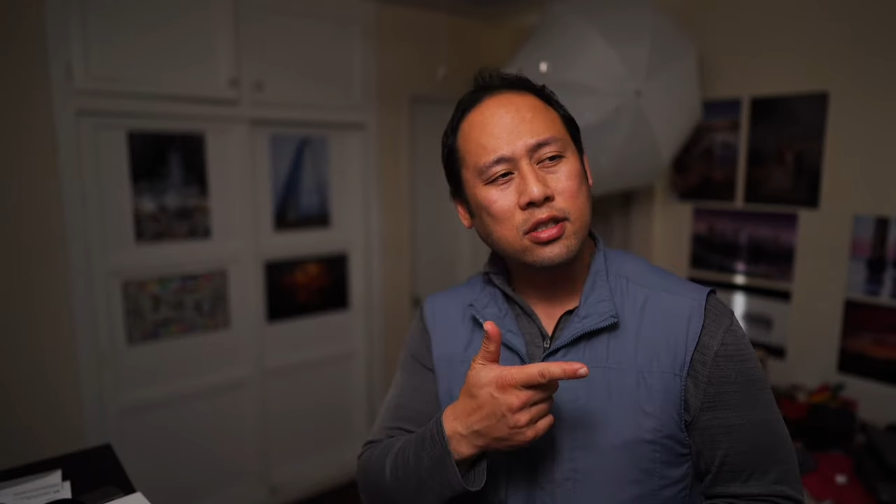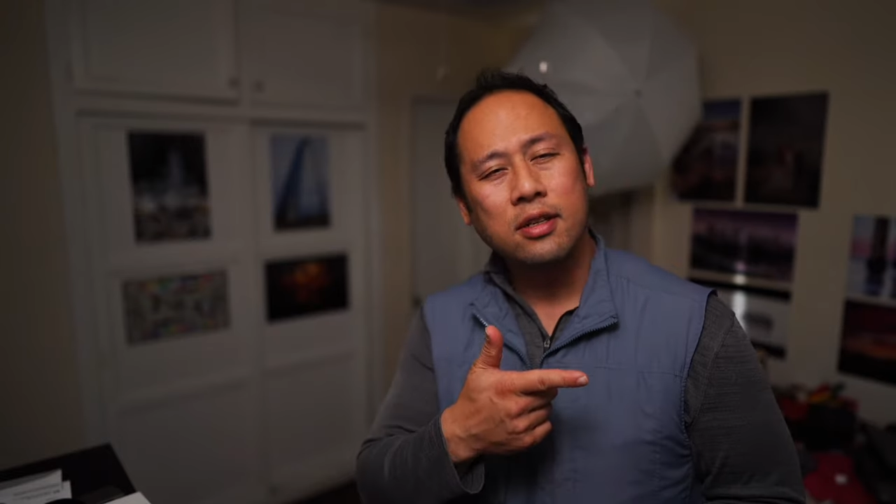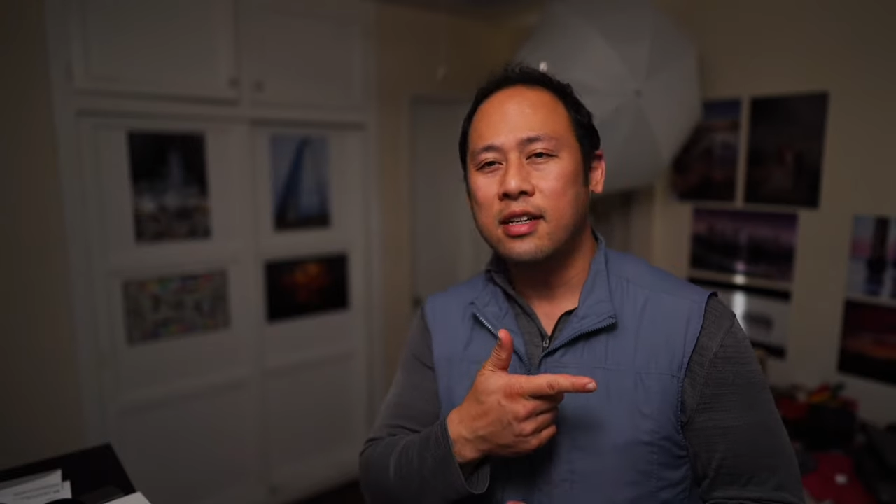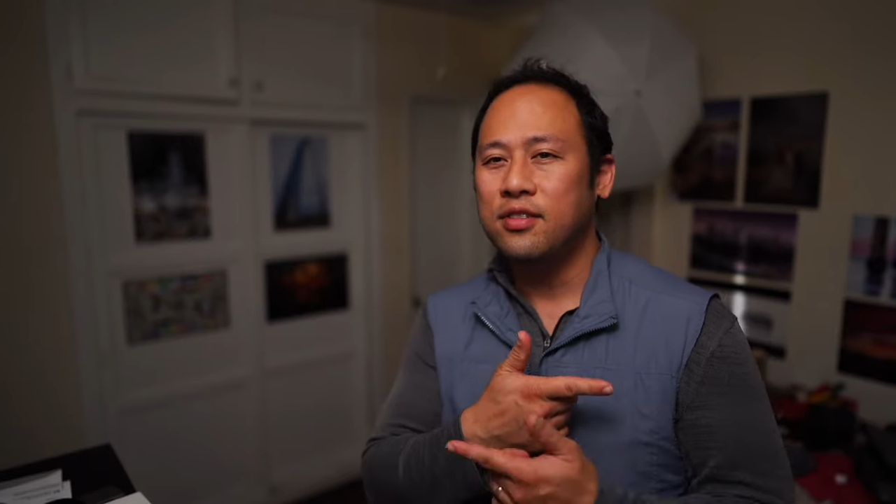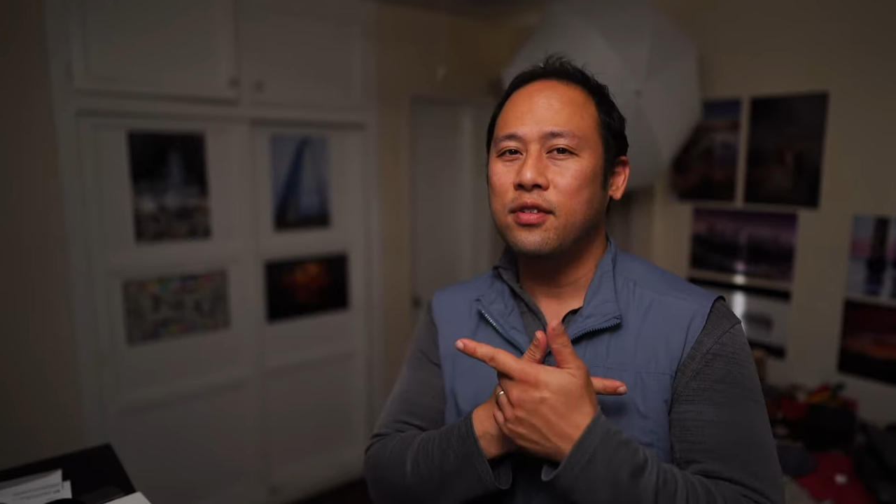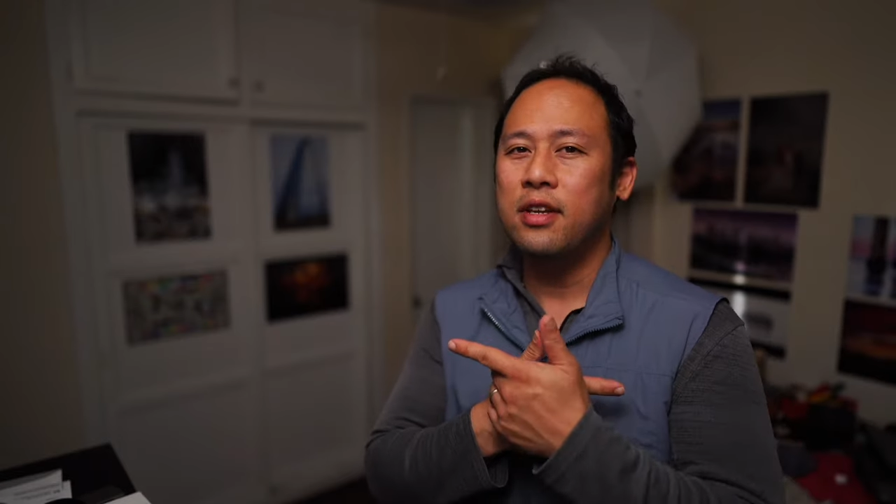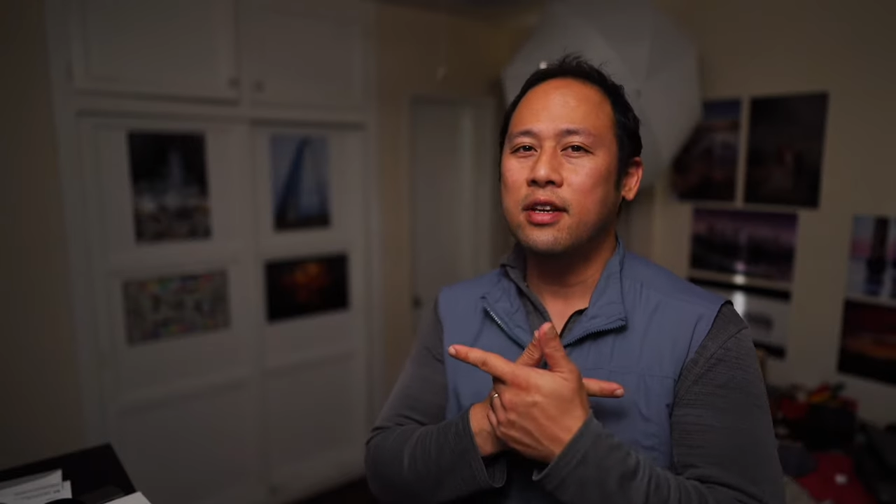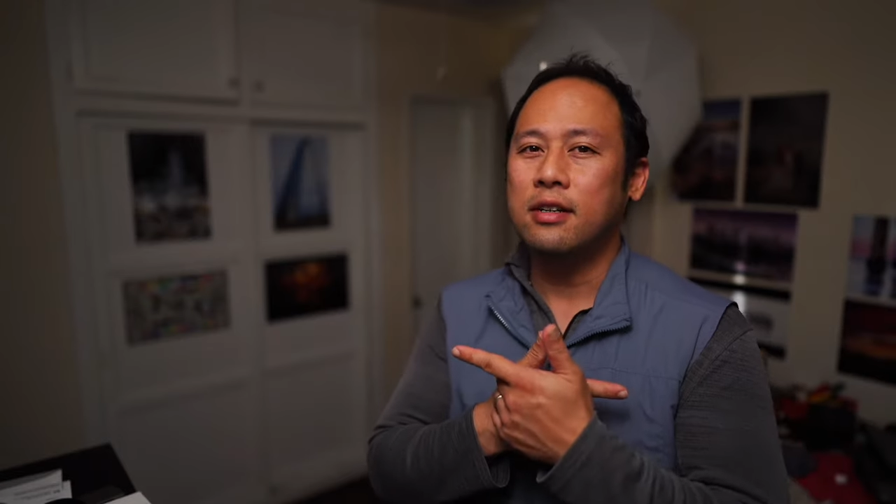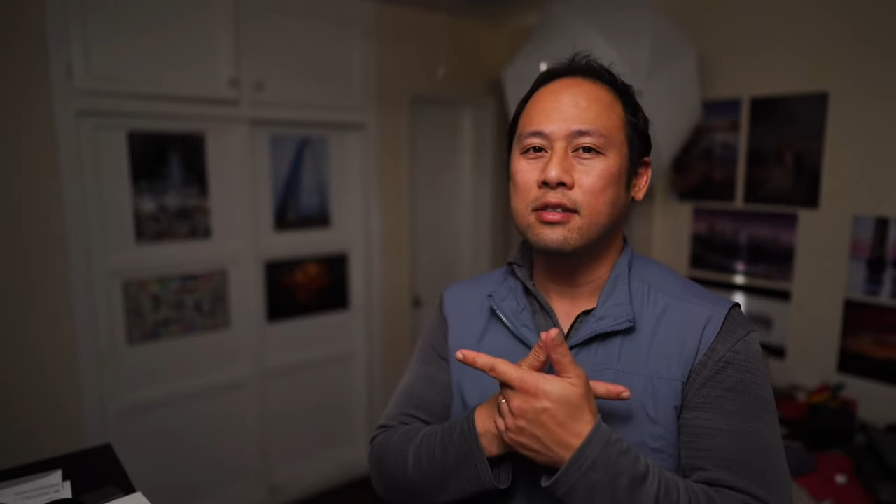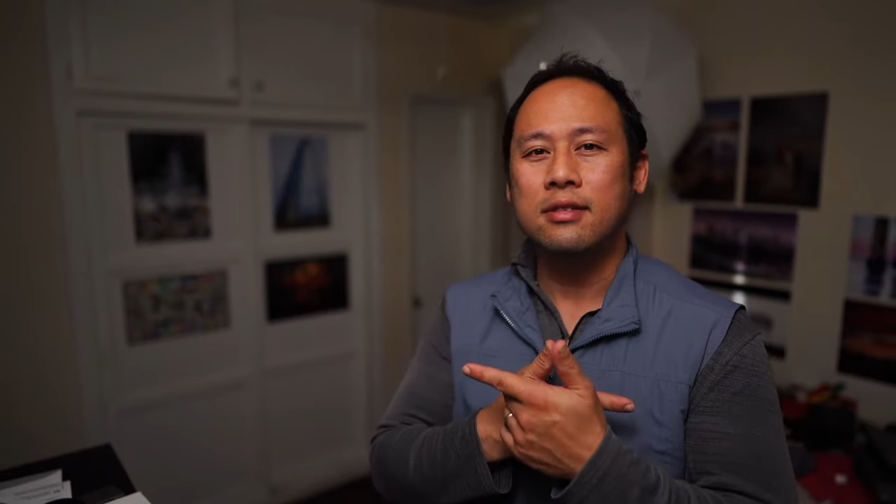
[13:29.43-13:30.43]
the next
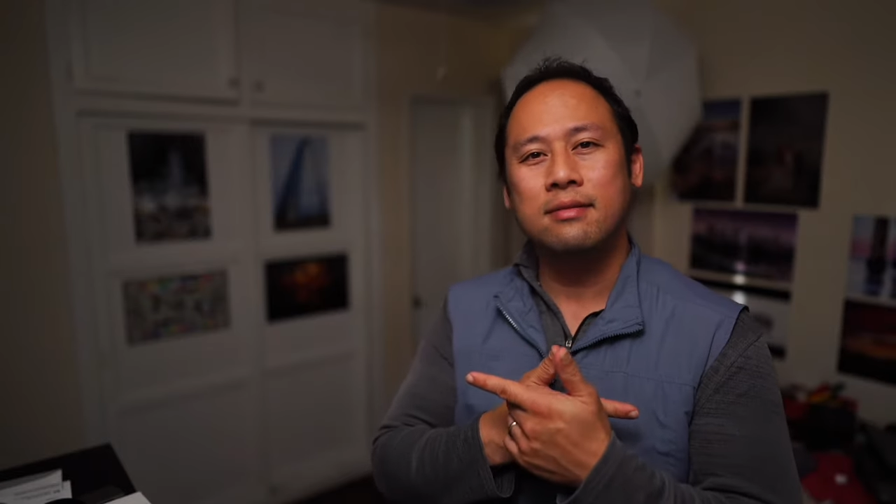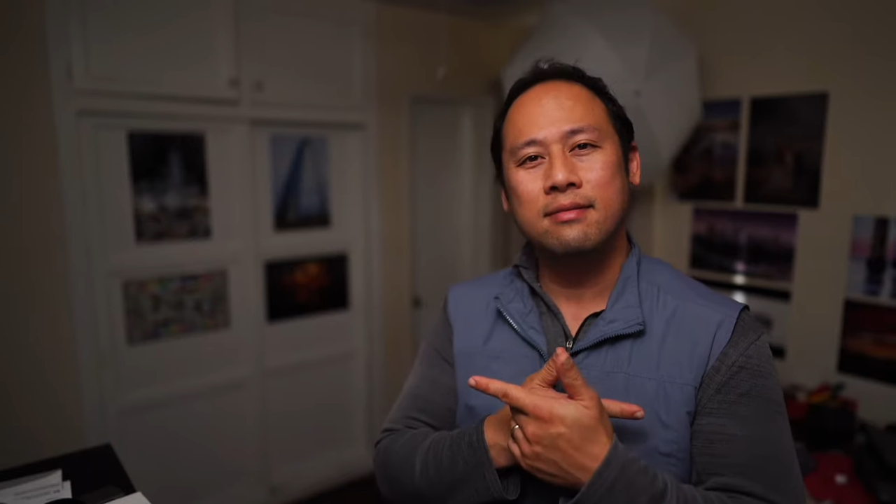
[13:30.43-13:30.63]
videos.